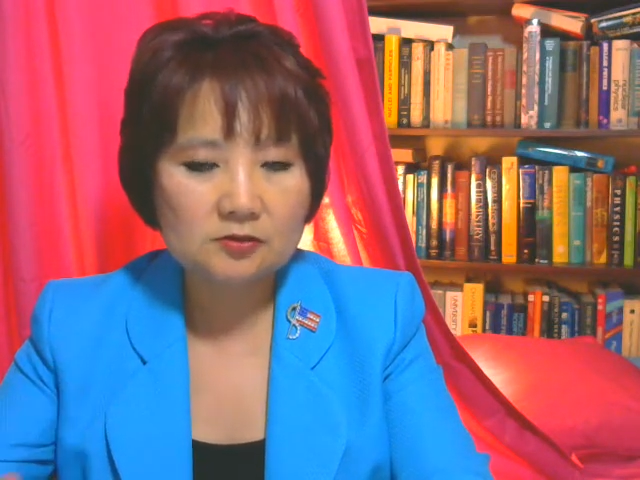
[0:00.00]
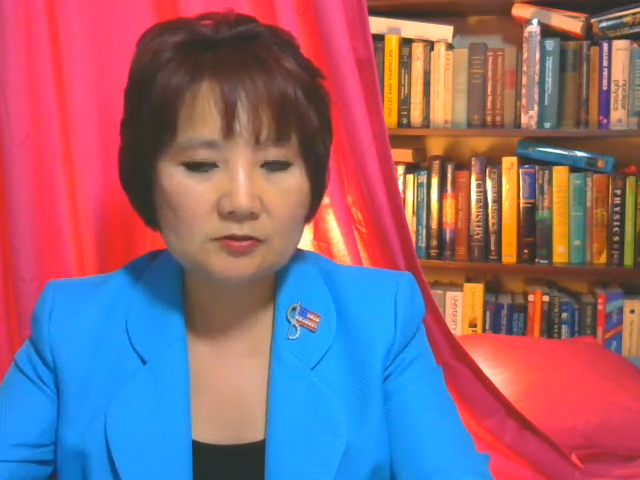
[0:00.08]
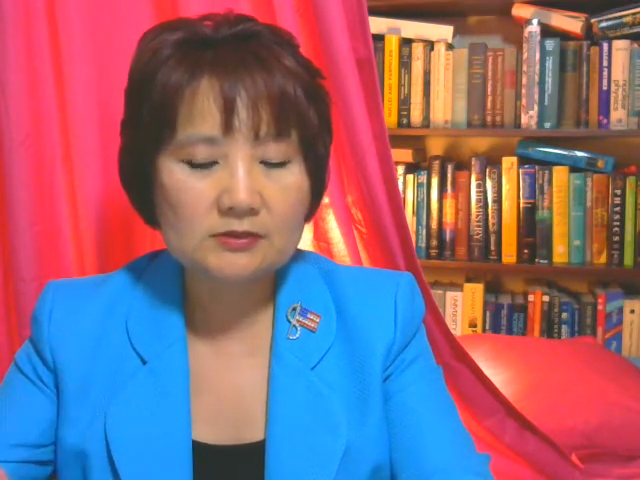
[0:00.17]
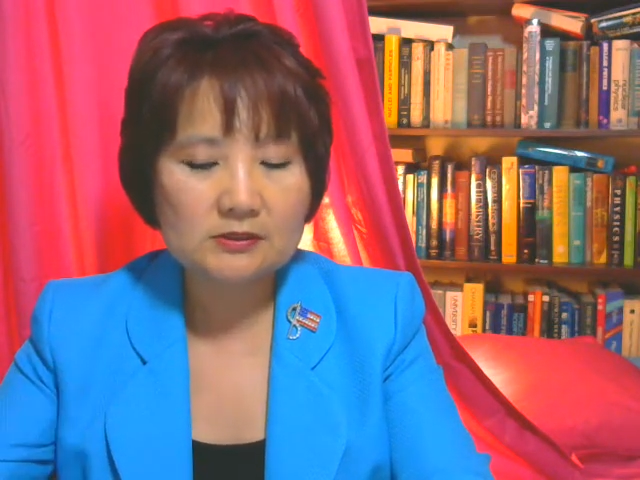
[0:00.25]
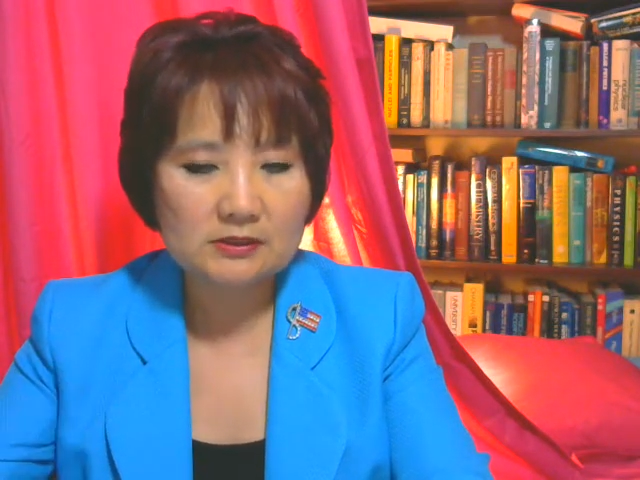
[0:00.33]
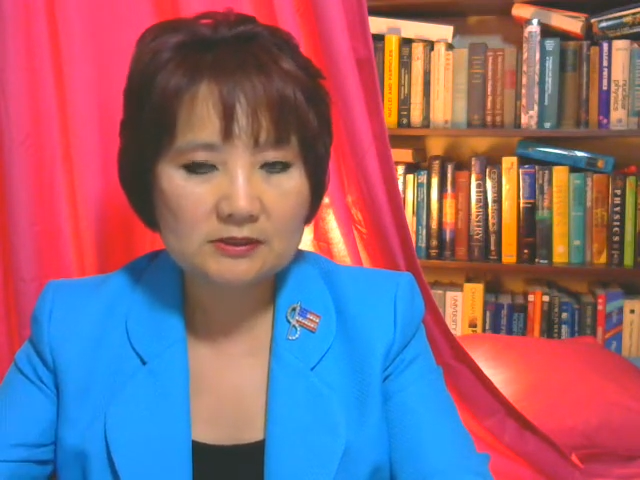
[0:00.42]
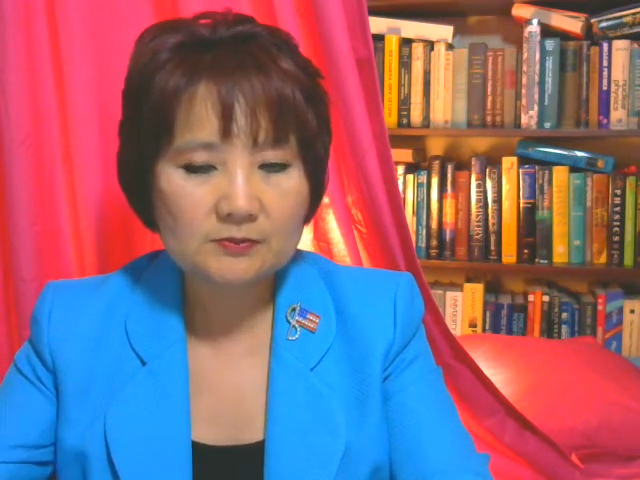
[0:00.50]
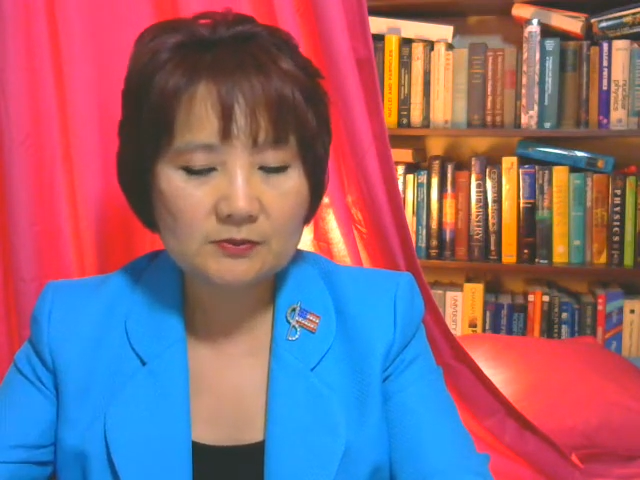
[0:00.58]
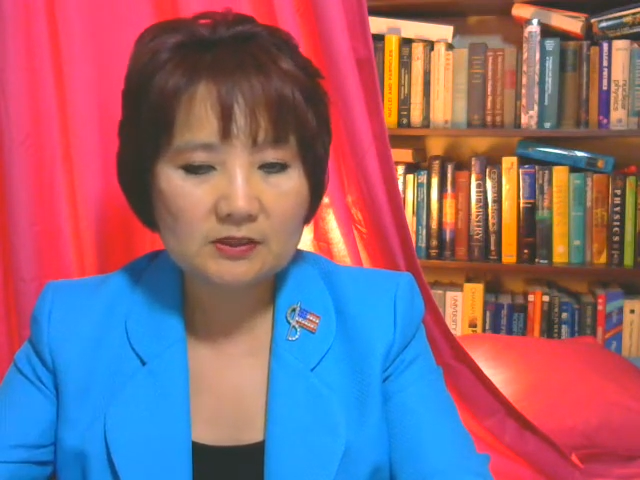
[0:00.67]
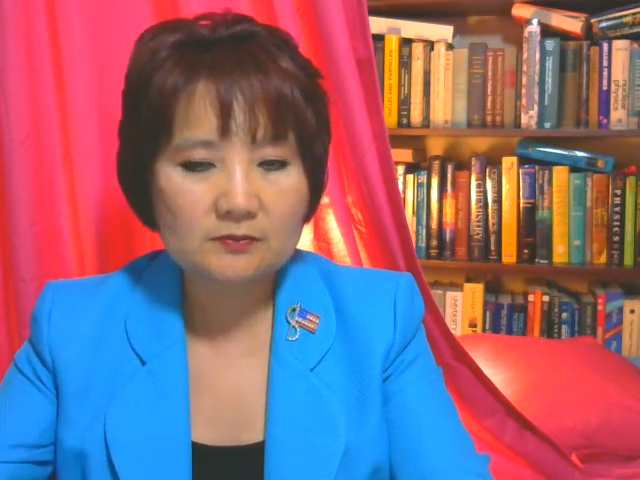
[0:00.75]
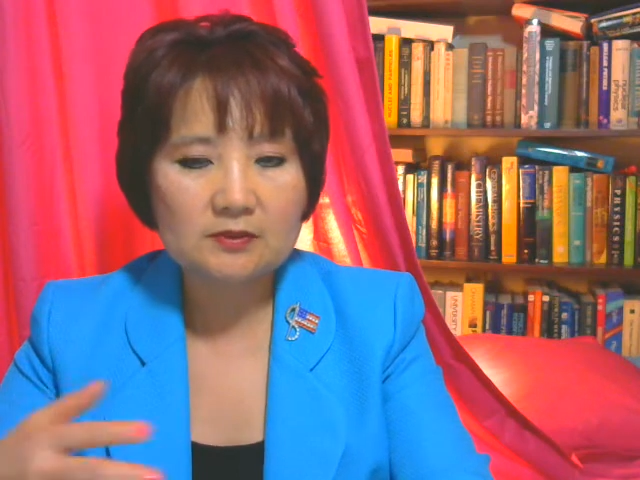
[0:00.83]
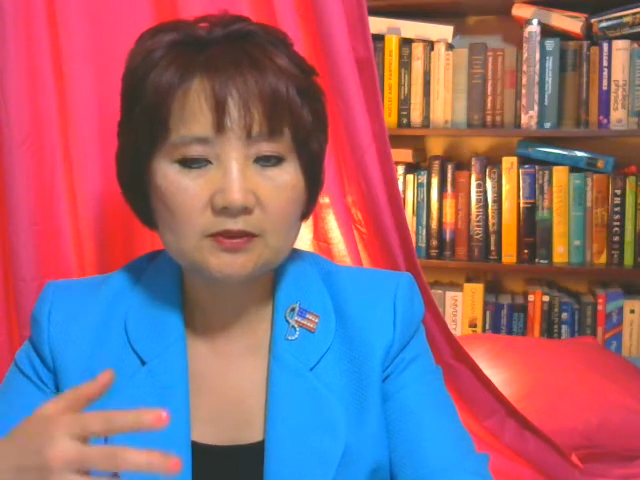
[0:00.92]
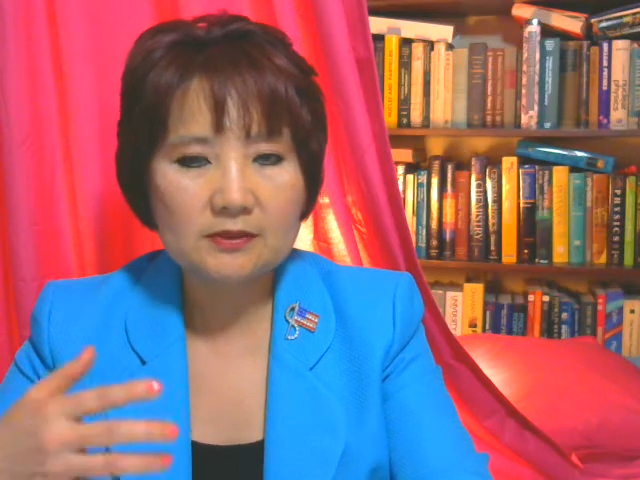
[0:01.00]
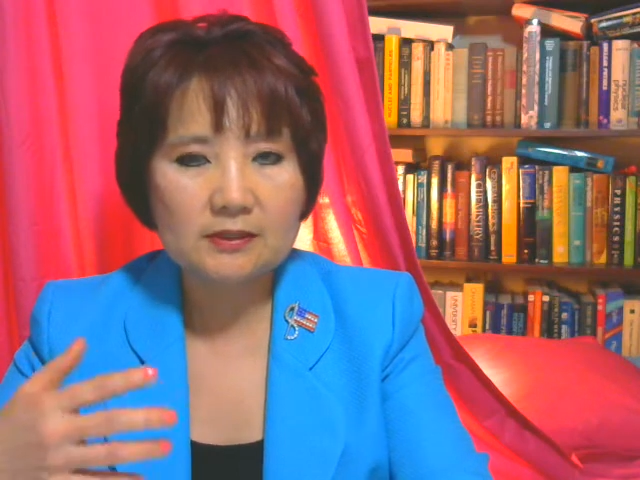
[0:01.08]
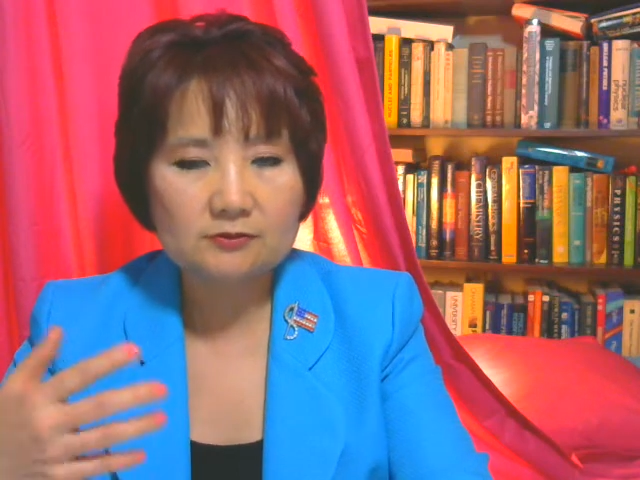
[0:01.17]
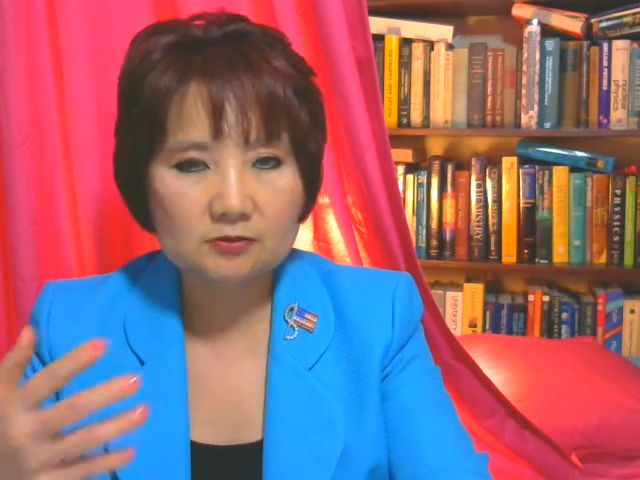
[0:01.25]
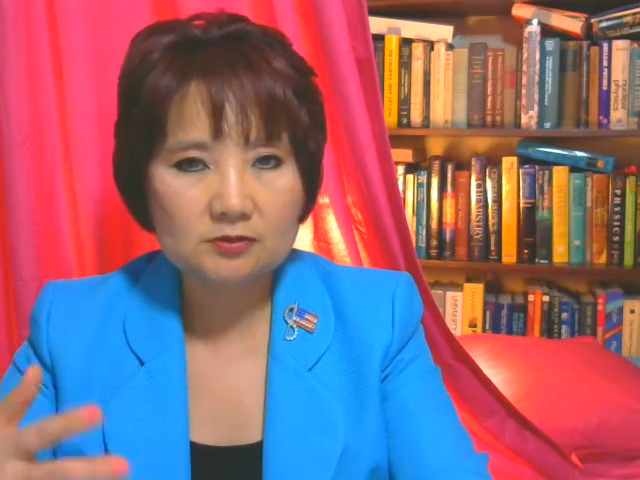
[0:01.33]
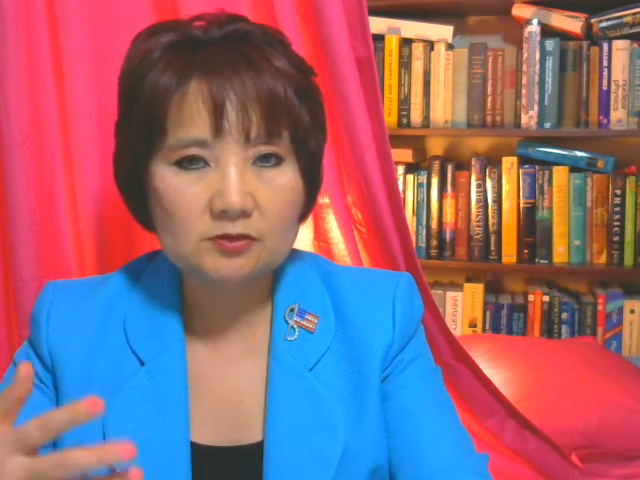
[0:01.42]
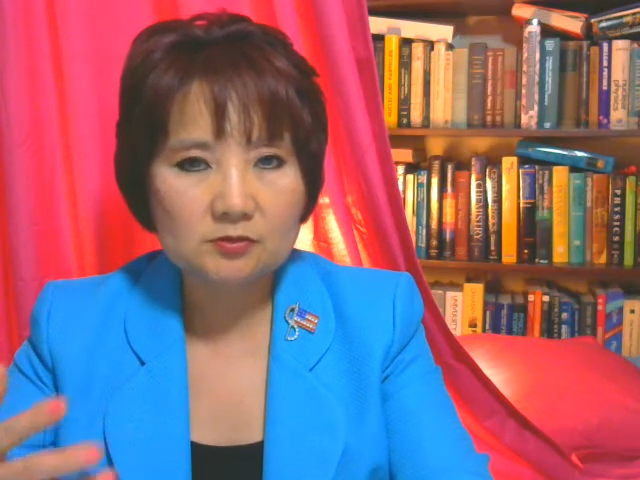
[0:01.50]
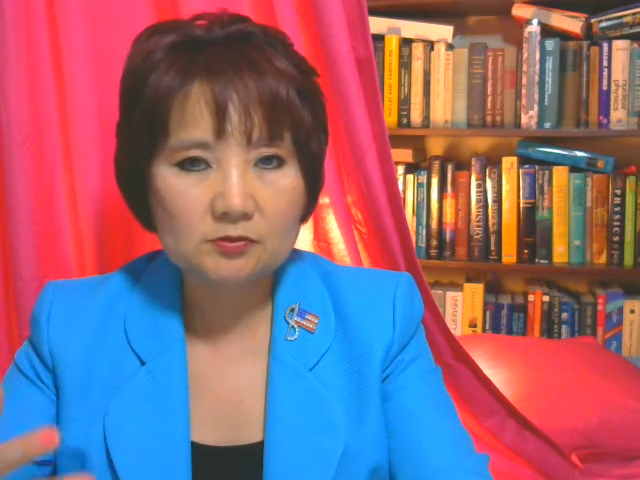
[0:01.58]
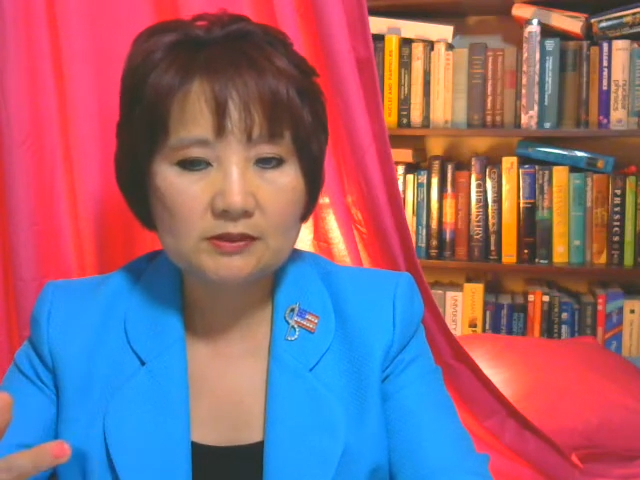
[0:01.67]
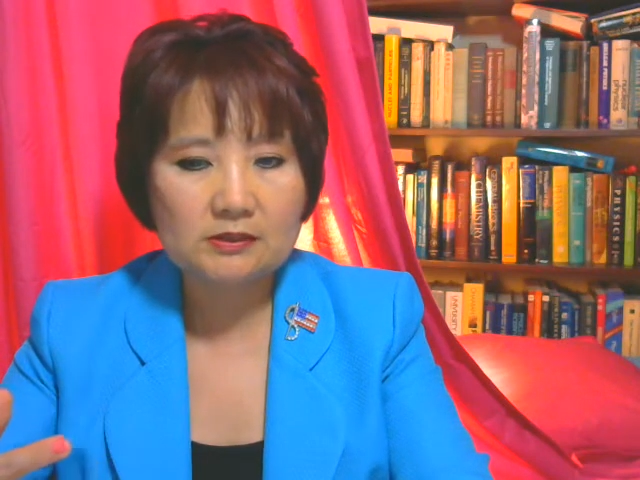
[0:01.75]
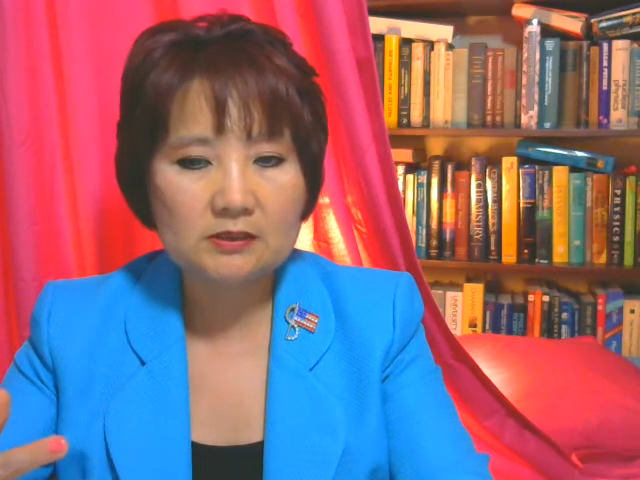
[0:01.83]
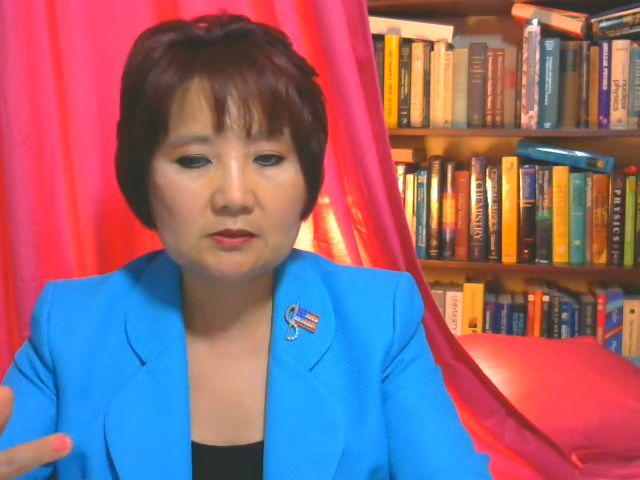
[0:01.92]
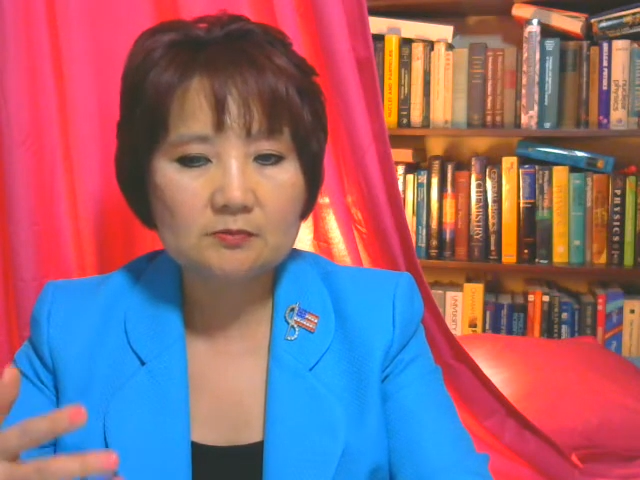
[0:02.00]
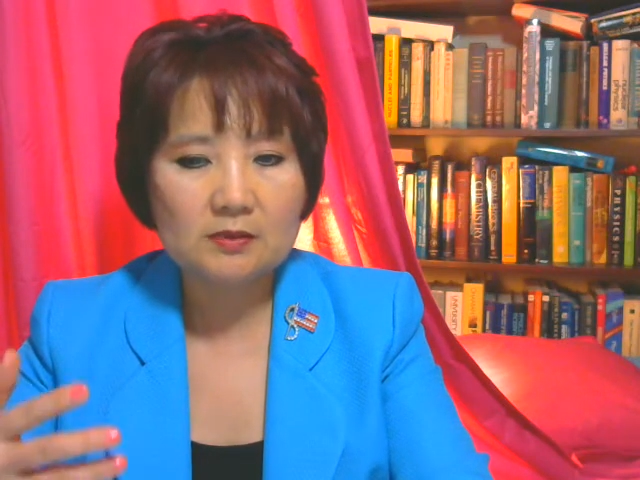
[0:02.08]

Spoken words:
doing the experiment and just doing it